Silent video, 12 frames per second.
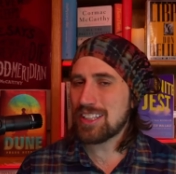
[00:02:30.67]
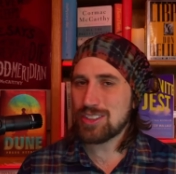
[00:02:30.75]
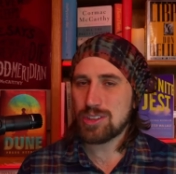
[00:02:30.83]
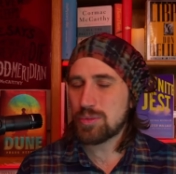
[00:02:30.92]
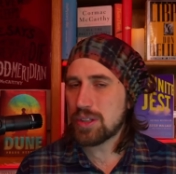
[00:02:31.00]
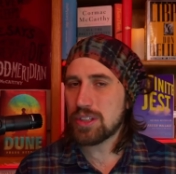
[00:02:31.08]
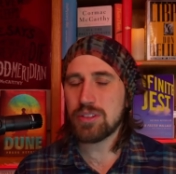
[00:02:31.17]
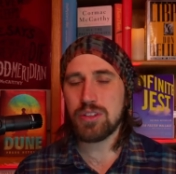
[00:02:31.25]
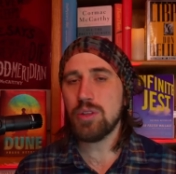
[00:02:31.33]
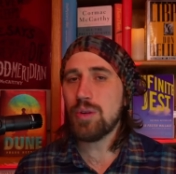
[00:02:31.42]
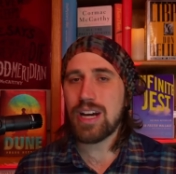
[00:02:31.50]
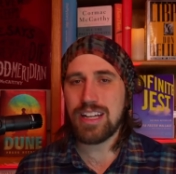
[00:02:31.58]
got this weird
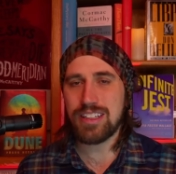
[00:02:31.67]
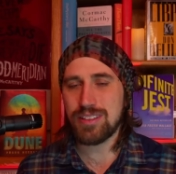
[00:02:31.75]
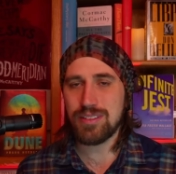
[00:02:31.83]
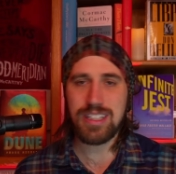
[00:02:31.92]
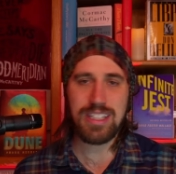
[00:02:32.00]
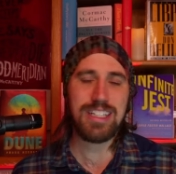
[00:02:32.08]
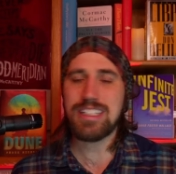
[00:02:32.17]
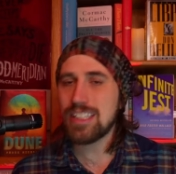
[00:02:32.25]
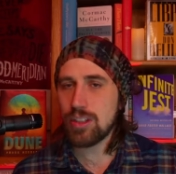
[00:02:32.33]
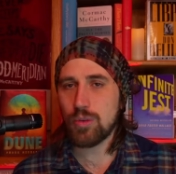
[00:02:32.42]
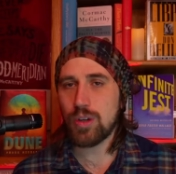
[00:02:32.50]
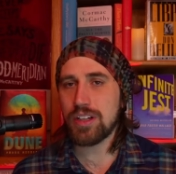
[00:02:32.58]
new attitude that he
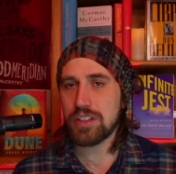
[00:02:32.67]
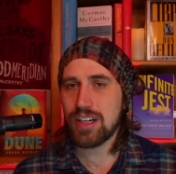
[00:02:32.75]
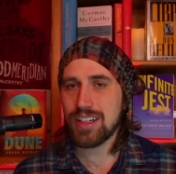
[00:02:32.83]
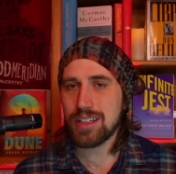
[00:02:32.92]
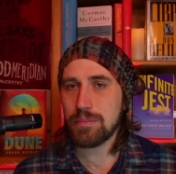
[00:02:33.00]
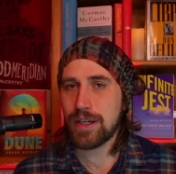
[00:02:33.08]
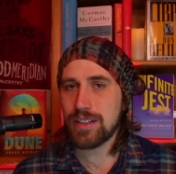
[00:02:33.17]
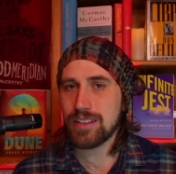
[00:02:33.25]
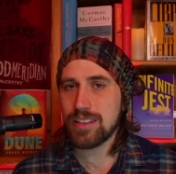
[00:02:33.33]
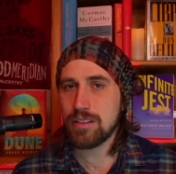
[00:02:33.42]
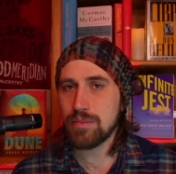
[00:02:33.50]
didn't want to talk about it